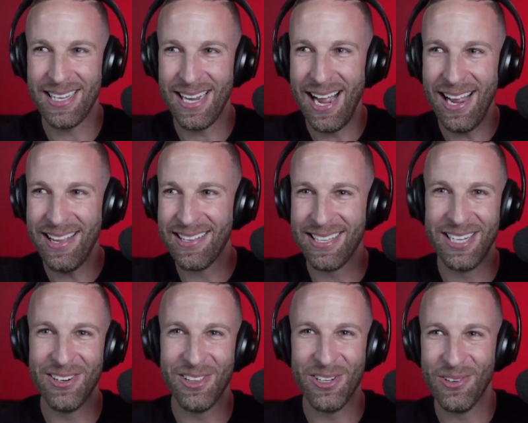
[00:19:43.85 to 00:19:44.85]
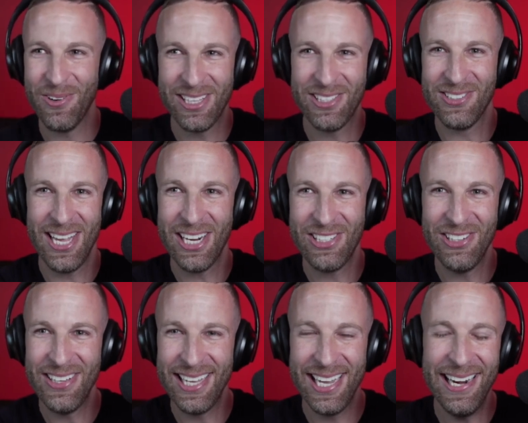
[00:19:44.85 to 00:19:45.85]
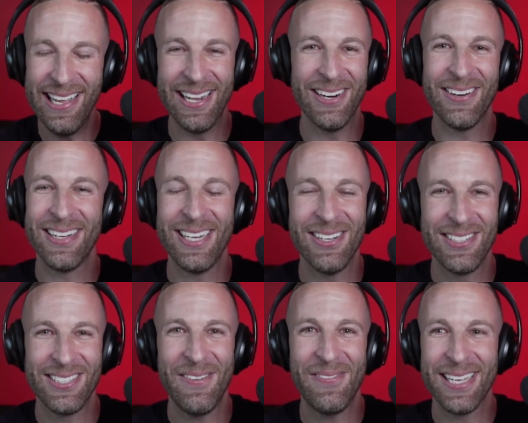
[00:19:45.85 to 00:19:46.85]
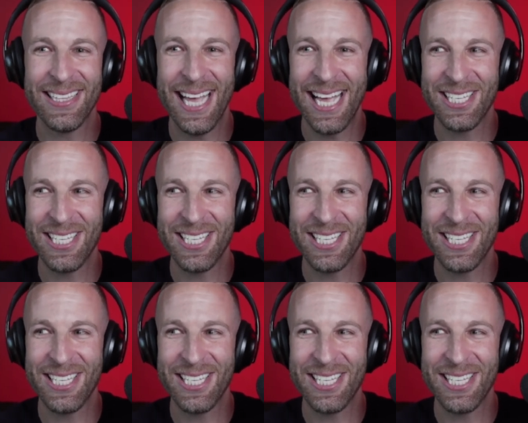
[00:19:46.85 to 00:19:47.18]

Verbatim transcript: guy, you know, the director's actually in it, or, you yeah. know, stuff like that. Yeah.